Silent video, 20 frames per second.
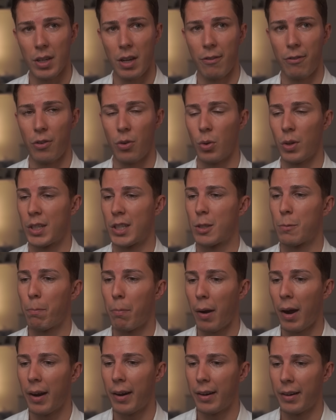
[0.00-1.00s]
If you
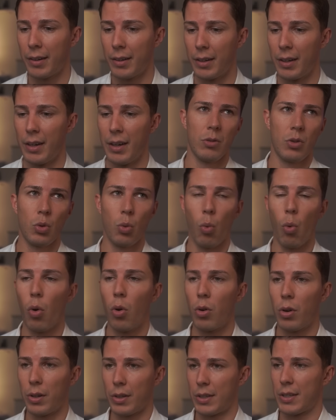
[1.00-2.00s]
aspire
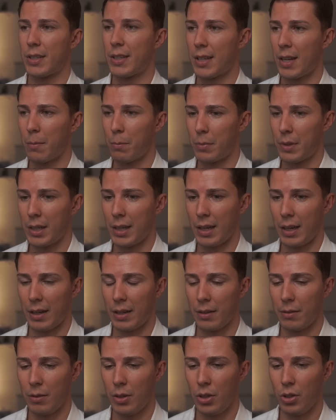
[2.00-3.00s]
towards
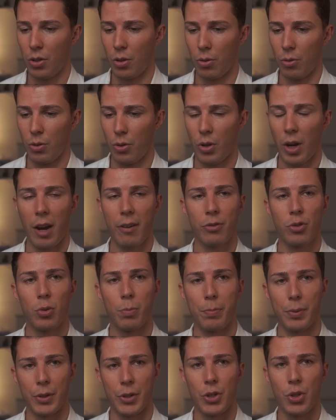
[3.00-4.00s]
something, you have to
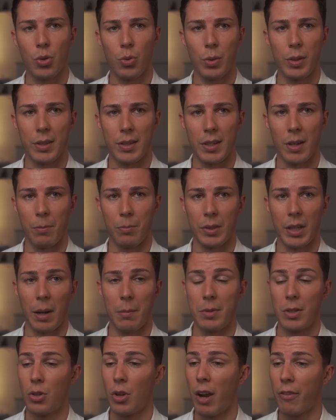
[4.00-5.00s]
pursue it
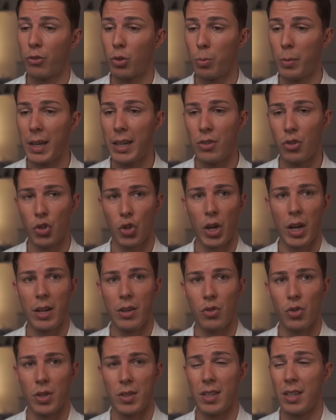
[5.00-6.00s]
sometimes, and you have to make
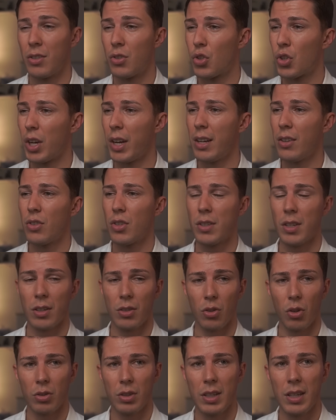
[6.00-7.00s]
changes, and changes are
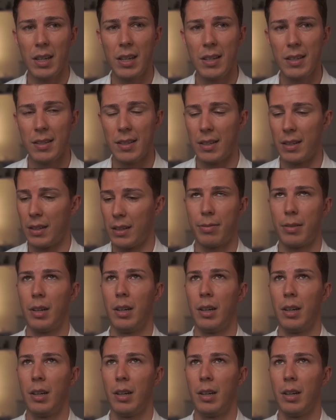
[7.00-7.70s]
not easy.